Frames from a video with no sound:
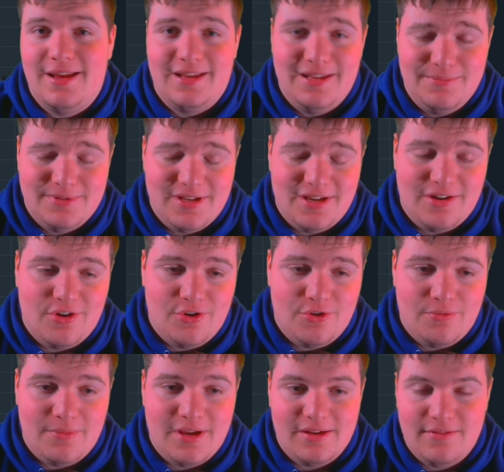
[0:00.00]
I keep saying
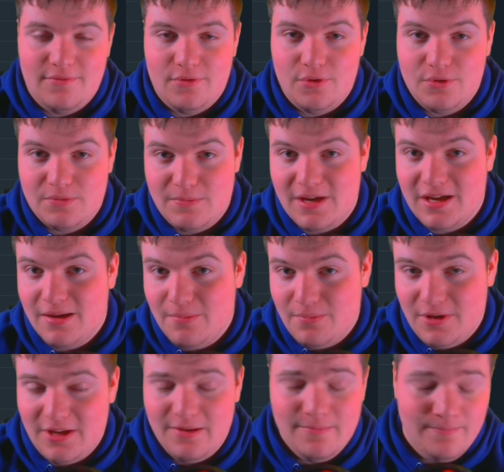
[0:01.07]
100 meg even though it's
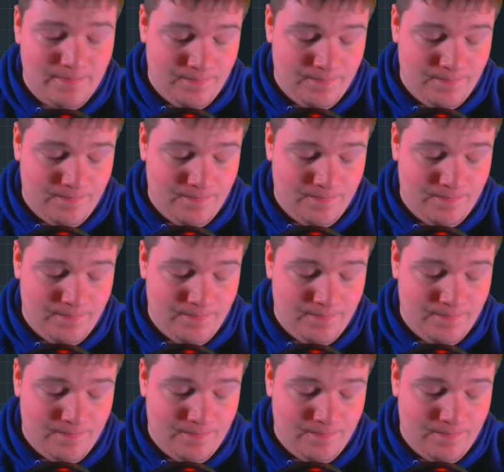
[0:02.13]
megabit.